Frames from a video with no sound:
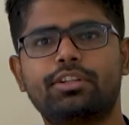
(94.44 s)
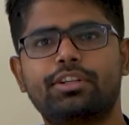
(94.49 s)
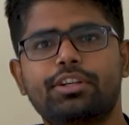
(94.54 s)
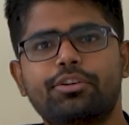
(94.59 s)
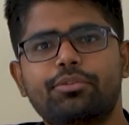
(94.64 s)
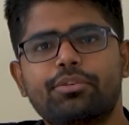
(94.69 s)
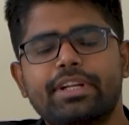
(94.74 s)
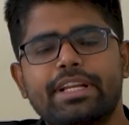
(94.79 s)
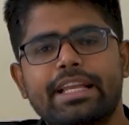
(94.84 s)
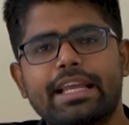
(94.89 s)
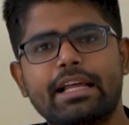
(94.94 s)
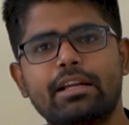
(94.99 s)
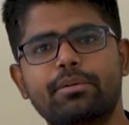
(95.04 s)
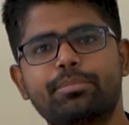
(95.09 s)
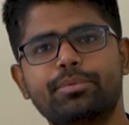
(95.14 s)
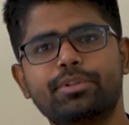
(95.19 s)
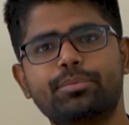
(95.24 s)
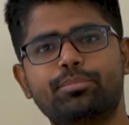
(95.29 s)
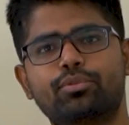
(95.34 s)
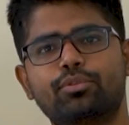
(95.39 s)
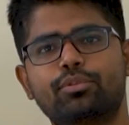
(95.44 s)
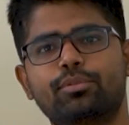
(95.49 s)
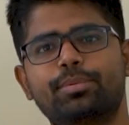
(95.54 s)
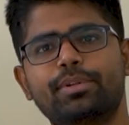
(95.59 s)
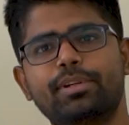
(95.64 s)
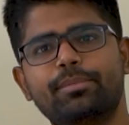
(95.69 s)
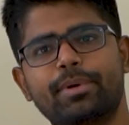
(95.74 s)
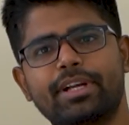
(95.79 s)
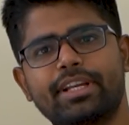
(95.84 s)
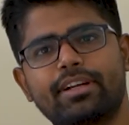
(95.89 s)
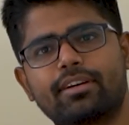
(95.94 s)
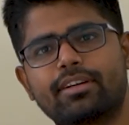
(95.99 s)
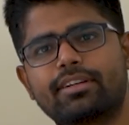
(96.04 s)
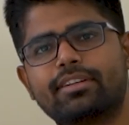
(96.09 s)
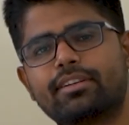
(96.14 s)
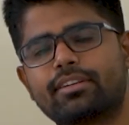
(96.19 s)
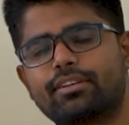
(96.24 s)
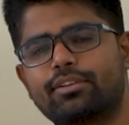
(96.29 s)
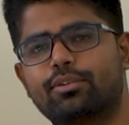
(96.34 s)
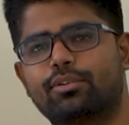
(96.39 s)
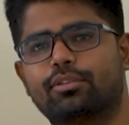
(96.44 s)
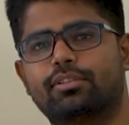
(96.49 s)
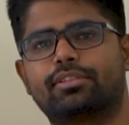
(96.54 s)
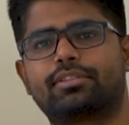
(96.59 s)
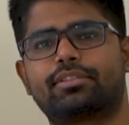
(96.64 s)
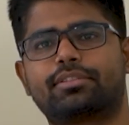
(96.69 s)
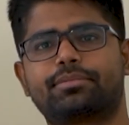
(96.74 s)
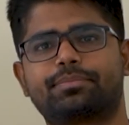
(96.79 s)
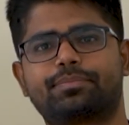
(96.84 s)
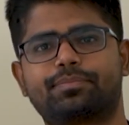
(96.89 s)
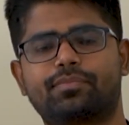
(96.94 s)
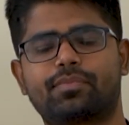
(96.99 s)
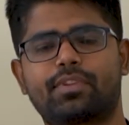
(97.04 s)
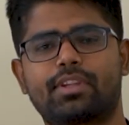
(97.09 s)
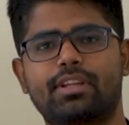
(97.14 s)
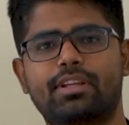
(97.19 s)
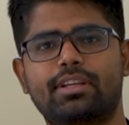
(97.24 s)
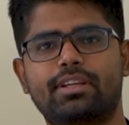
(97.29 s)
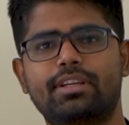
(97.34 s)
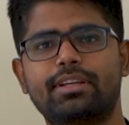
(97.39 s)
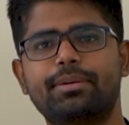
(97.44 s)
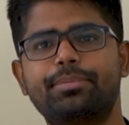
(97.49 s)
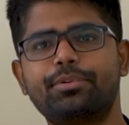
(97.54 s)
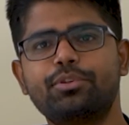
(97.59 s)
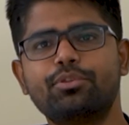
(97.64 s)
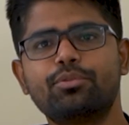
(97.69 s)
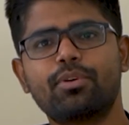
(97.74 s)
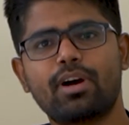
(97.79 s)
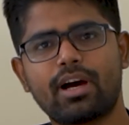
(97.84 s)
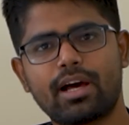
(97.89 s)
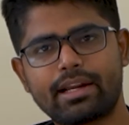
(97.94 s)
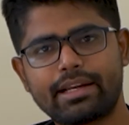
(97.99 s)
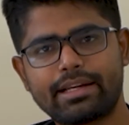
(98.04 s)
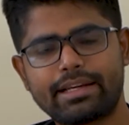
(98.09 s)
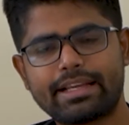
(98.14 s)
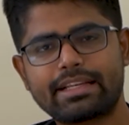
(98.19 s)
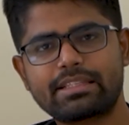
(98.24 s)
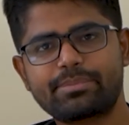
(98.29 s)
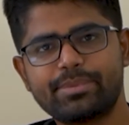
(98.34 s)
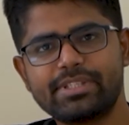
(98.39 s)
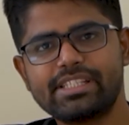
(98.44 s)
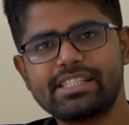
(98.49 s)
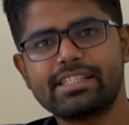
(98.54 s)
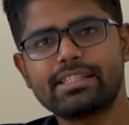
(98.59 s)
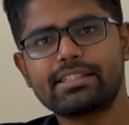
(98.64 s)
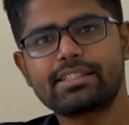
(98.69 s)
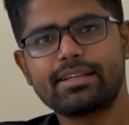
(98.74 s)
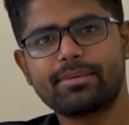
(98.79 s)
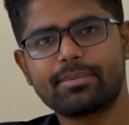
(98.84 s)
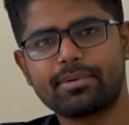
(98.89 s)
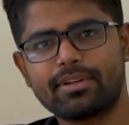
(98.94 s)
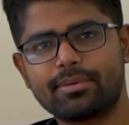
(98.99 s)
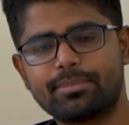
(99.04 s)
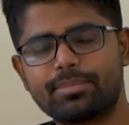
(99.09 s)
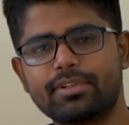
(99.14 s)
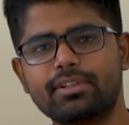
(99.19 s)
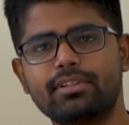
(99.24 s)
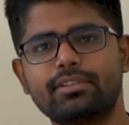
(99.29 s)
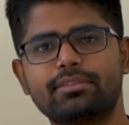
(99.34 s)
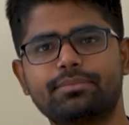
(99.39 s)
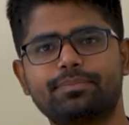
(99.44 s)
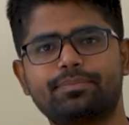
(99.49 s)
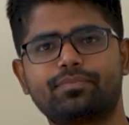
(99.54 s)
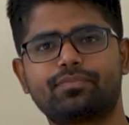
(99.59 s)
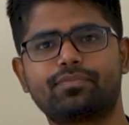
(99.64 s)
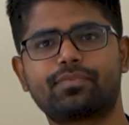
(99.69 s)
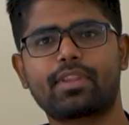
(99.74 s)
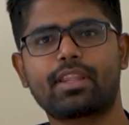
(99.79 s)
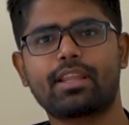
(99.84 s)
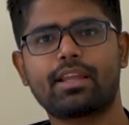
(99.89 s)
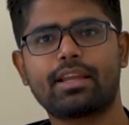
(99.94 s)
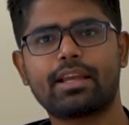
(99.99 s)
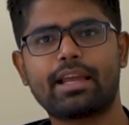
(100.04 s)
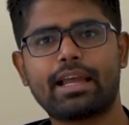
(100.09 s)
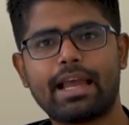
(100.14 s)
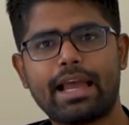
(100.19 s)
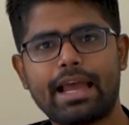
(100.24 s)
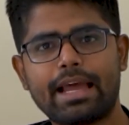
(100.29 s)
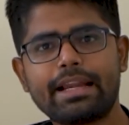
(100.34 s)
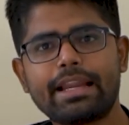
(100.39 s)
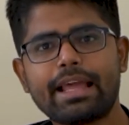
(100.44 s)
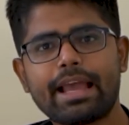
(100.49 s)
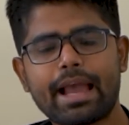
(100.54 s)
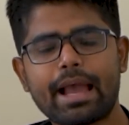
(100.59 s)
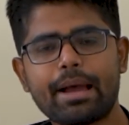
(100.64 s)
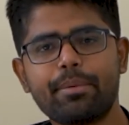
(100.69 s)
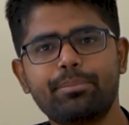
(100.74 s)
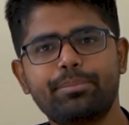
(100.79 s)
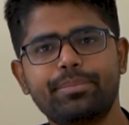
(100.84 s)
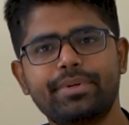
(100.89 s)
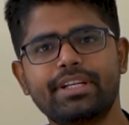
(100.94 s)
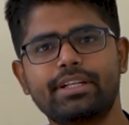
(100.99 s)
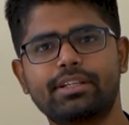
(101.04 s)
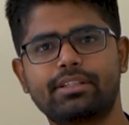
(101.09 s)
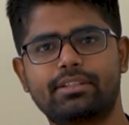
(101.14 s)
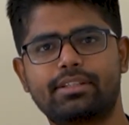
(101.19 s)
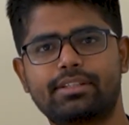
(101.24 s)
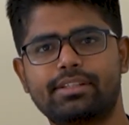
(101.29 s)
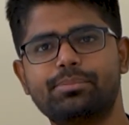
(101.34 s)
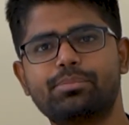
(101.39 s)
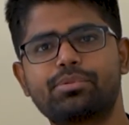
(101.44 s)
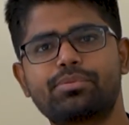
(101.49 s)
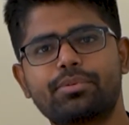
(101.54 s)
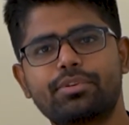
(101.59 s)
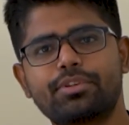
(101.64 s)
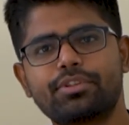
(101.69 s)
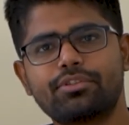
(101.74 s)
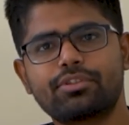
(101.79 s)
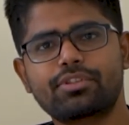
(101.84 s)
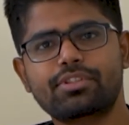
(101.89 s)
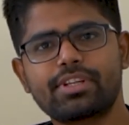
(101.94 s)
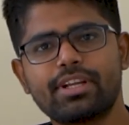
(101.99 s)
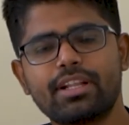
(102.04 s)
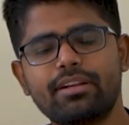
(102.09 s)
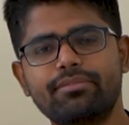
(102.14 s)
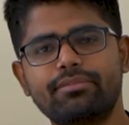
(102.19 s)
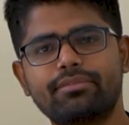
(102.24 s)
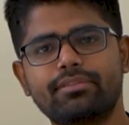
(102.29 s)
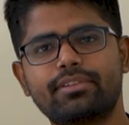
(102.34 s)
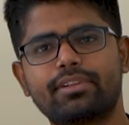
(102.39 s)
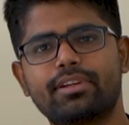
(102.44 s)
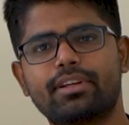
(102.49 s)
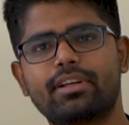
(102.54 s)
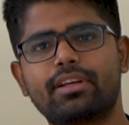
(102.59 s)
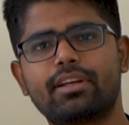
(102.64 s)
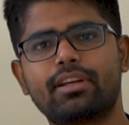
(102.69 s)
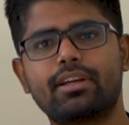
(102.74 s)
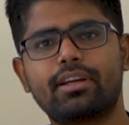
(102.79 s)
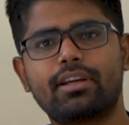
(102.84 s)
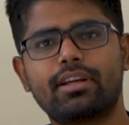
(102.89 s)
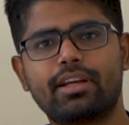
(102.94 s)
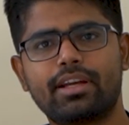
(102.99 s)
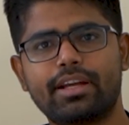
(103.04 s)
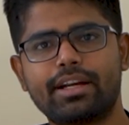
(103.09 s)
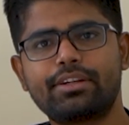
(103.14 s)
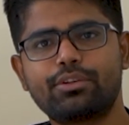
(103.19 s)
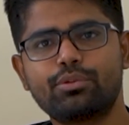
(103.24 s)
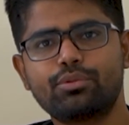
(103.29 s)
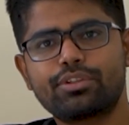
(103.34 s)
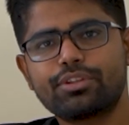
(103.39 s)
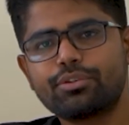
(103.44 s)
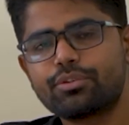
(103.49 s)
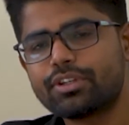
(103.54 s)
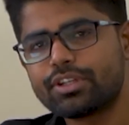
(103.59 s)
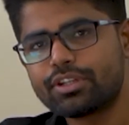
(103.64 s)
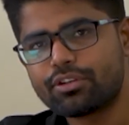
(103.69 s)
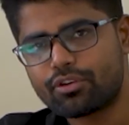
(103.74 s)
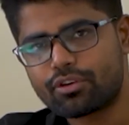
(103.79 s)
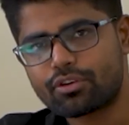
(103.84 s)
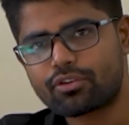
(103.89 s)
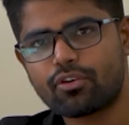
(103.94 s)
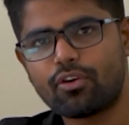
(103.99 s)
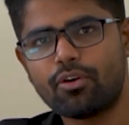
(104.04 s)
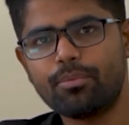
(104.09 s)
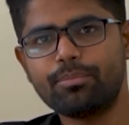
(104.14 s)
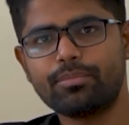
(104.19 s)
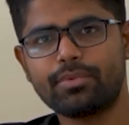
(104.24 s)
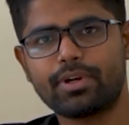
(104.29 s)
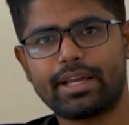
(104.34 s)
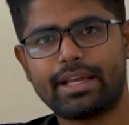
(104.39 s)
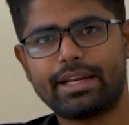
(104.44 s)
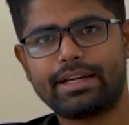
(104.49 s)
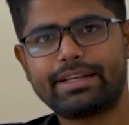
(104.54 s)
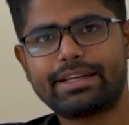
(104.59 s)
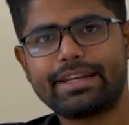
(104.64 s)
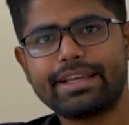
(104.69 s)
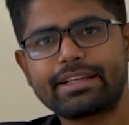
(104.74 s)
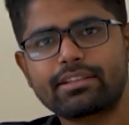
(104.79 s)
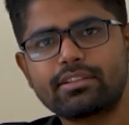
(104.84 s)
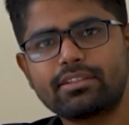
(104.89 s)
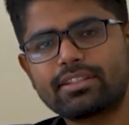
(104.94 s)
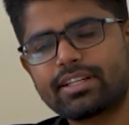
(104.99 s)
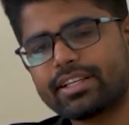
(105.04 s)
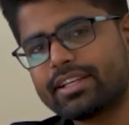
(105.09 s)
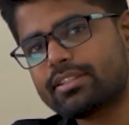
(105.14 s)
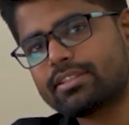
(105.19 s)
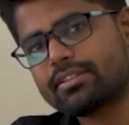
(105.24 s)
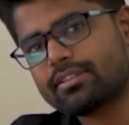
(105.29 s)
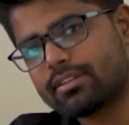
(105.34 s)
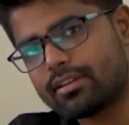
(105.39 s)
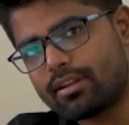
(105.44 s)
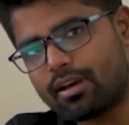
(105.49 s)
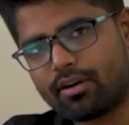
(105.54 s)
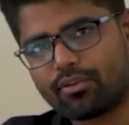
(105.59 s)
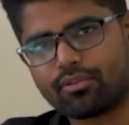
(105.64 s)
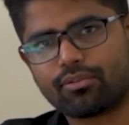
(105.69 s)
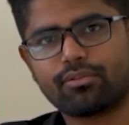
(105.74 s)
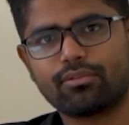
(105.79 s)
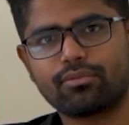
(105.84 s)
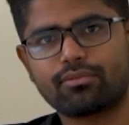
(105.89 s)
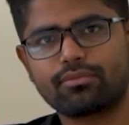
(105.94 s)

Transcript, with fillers: Turing helped me fulfill my career goals. If you are an experienced developer and have big dreams for yourself, head to Turing.com and take the test now.